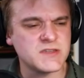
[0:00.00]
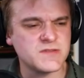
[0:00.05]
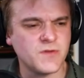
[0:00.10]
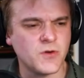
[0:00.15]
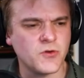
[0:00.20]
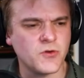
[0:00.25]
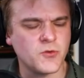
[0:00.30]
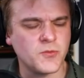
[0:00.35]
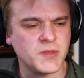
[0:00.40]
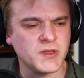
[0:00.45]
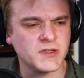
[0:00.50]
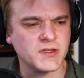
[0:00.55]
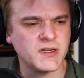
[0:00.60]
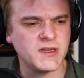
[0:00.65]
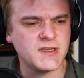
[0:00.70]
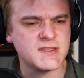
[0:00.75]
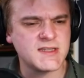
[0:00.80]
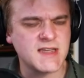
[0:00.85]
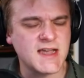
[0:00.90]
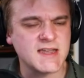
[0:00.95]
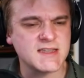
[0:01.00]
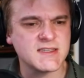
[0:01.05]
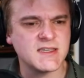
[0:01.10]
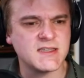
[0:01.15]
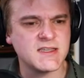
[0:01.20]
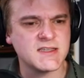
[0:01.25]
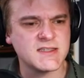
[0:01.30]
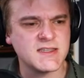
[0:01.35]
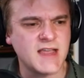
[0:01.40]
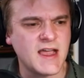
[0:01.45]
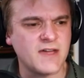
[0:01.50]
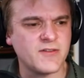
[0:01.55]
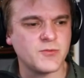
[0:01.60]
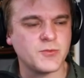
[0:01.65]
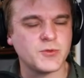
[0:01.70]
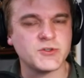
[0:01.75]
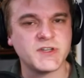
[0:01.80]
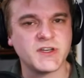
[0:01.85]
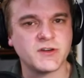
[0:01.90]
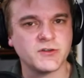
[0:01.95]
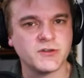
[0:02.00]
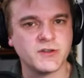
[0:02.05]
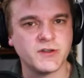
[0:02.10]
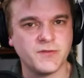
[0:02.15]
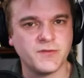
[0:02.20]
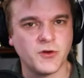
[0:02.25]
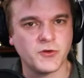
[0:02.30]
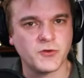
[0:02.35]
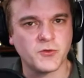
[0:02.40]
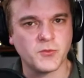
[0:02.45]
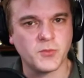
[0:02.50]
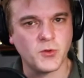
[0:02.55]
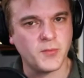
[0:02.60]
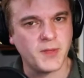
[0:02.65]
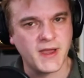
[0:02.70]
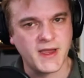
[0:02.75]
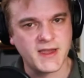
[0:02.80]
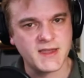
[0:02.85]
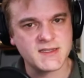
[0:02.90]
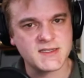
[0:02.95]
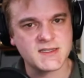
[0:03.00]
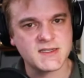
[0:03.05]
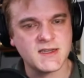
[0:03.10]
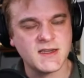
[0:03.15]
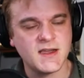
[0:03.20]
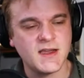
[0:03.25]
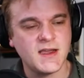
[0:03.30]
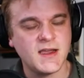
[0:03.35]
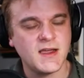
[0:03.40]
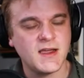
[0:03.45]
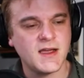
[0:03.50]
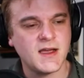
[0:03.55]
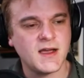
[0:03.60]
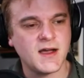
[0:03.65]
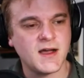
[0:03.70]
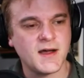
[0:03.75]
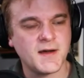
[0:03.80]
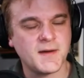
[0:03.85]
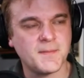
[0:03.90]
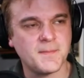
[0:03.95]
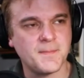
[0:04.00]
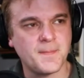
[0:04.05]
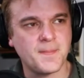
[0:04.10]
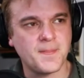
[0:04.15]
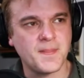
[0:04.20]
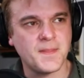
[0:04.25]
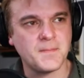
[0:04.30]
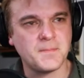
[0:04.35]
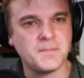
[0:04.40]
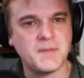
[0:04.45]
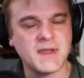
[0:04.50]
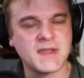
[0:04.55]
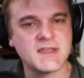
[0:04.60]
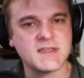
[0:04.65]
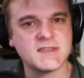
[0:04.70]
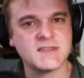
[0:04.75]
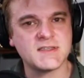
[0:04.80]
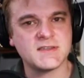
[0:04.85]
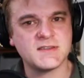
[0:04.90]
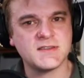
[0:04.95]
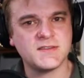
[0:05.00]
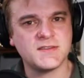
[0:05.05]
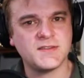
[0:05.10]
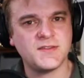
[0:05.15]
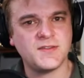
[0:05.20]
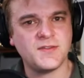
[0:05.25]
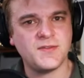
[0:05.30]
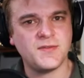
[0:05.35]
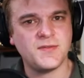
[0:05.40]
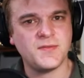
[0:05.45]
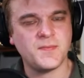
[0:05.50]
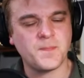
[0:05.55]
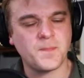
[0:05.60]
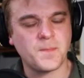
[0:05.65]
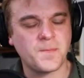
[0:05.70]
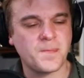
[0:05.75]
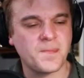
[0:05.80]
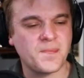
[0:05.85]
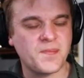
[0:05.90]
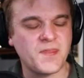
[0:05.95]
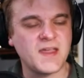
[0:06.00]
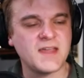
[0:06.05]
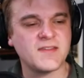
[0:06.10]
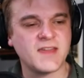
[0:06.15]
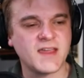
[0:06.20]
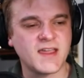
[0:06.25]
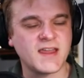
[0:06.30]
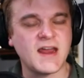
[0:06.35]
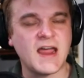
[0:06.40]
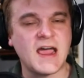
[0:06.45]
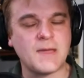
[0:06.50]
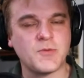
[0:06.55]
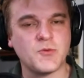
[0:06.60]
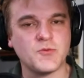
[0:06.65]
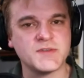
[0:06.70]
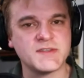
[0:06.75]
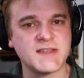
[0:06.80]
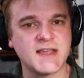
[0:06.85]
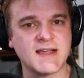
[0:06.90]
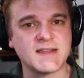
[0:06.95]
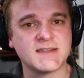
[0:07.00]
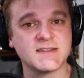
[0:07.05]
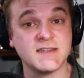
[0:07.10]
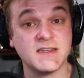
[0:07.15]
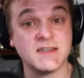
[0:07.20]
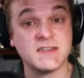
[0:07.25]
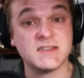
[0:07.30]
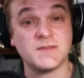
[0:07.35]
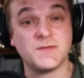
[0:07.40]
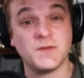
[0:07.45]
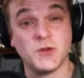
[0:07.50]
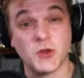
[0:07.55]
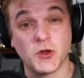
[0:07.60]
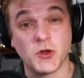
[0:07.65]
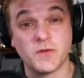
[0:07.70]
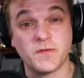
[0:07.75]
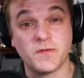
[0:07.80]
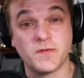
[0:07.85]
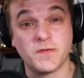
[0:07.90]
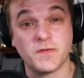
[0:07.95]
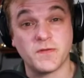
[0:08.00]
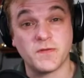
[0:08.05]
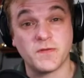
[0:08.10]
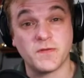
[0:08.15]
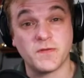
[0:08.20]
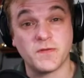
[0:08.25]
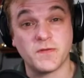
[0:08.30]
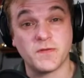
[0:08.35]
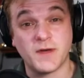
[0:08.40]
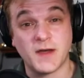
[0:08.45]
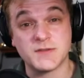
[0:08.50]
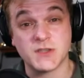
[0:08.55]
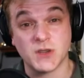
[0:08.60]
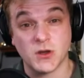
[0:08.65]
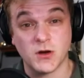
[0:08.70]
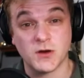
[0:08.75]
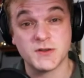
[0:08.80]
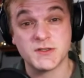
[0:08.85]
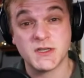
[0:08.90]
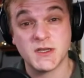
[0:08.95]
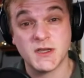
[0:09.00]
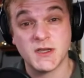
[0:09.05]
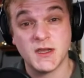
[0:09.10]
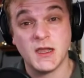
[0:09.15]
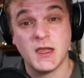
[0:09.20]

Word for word: vulnerability Saxony doesn't have a particularly vulnerable base. Um, the biggest thing that can happen with Saxony is if you go to five stars